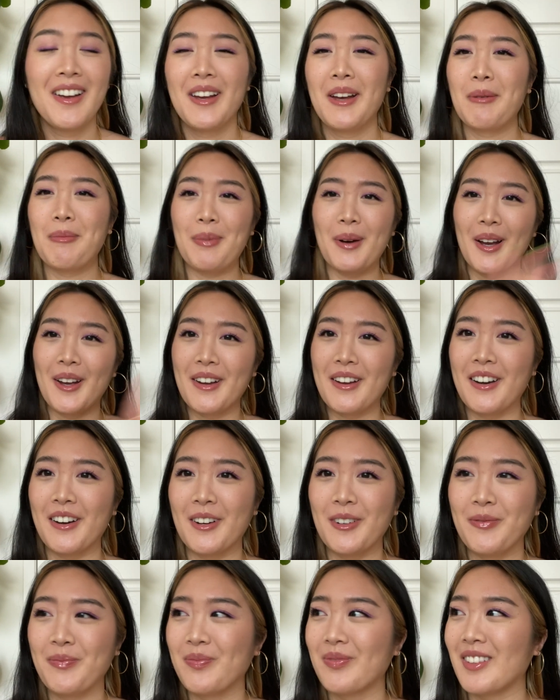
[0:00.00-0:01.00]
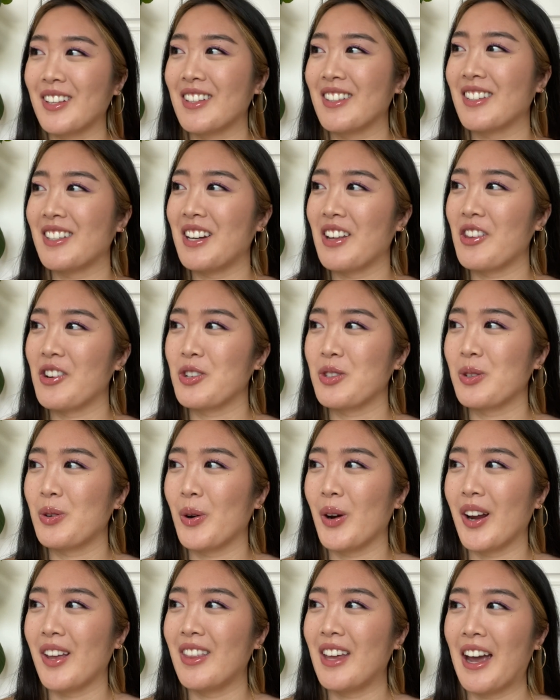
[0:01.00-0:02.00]
But you know, that's another
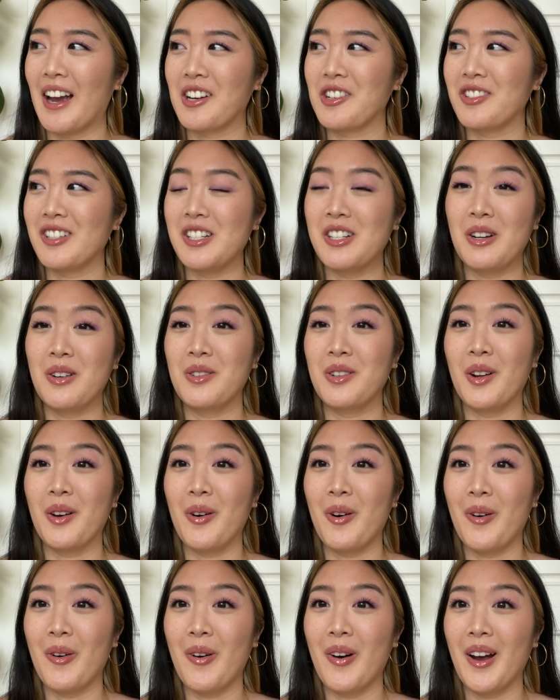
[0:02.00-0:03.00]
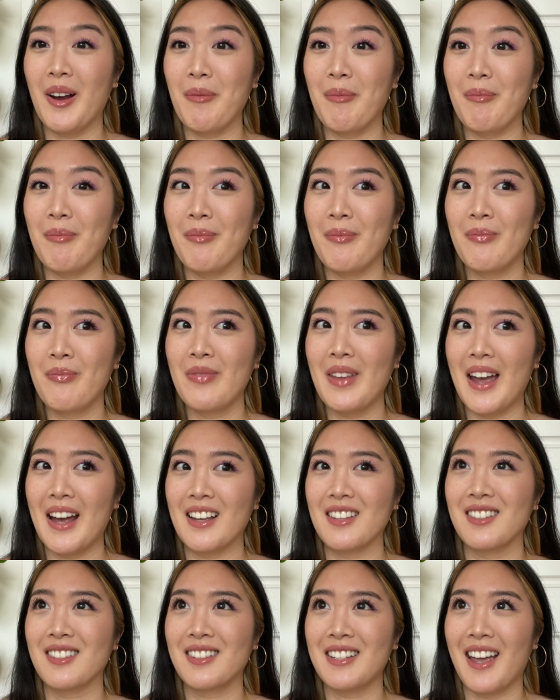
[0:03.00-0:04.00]
story. They actually don't know I'm
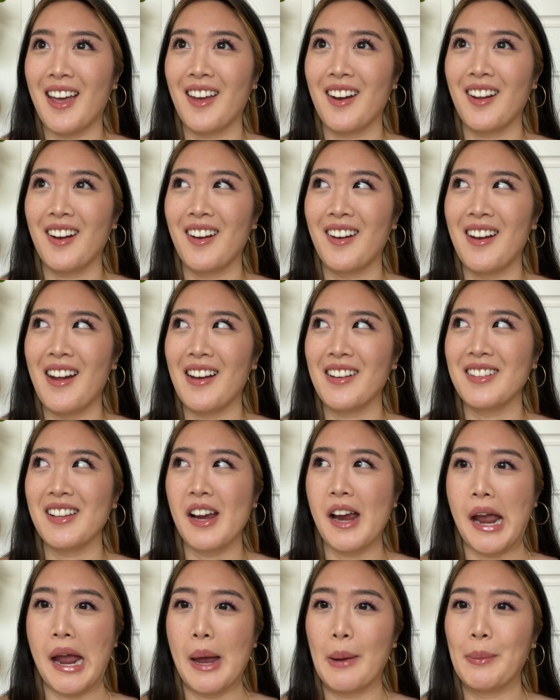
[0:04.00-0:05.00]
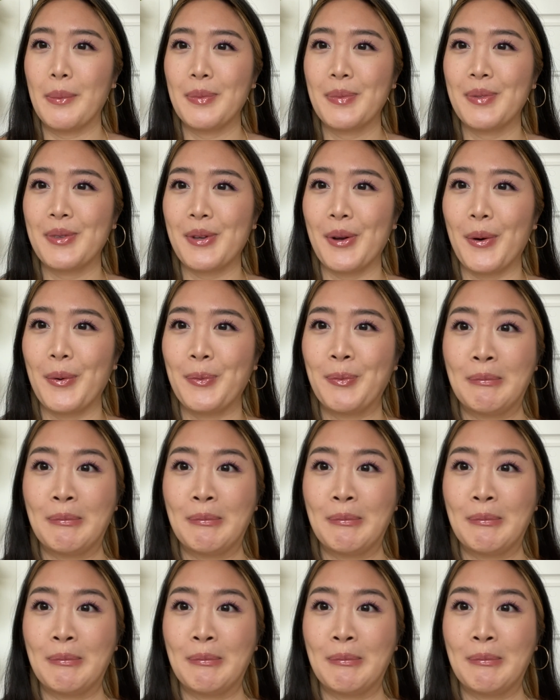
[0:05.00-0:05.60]
as tatted as I am, so